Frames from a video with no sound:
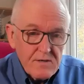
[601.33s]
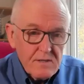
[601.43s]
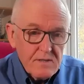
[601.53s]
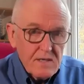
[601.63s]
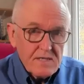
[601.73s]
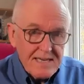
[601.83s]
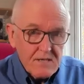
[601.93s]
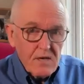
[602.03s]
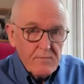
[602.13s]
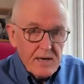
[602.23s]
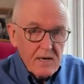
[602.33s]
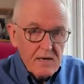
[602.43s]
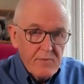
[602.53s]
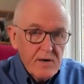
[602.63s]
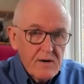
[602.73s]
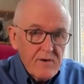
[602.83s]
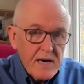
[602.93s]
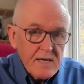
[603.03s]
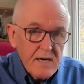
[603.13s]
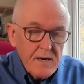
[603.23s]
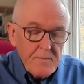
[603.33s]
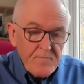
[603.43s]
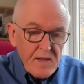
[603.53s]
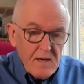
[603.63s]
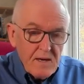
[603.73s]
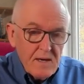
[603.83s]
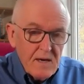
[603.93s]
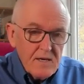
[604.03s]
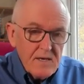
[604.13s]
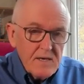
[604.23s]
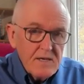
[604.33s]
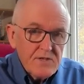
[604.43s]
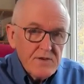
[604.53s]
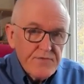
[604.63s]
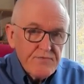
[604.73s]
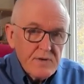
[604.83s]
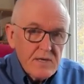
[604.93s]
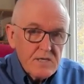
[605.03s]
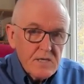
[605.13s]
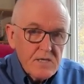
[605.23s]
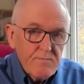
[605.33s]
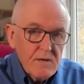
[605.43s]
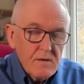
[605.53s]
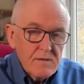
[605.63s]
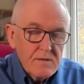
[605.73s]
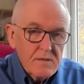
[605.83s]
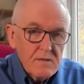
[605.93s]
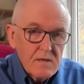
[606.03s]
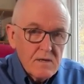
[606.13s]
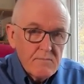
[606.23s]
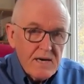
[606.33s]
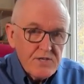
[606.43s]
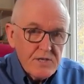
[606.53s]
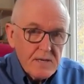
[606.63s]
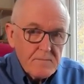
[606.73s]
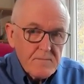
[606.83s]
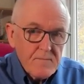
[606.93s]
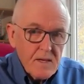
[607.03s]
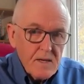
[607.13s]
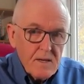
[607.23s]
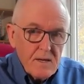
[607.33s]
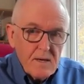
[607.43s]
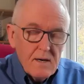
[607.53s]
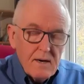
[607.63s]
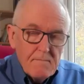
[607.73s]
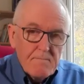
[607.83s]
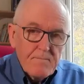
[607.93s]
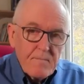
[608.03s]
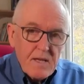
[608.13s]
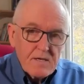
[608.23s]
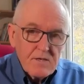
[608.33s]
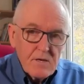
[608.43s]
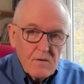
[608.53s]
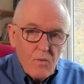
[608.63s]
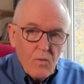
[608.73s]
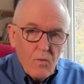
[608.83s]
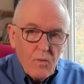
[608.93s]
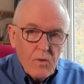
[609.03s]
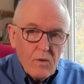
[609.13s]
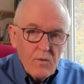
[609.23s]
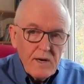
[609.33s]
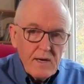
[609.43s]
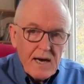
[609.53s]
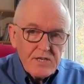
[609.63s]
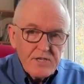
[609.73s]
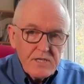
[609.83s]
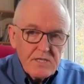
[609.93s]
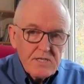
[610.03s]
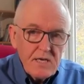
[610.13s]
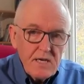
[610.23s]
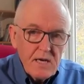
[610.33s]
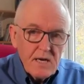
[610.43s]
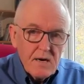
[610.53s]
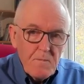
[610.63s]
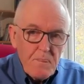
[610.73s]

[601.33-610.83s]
It's anatomically perfect. His suffering is beyond imagining. So what we actually see here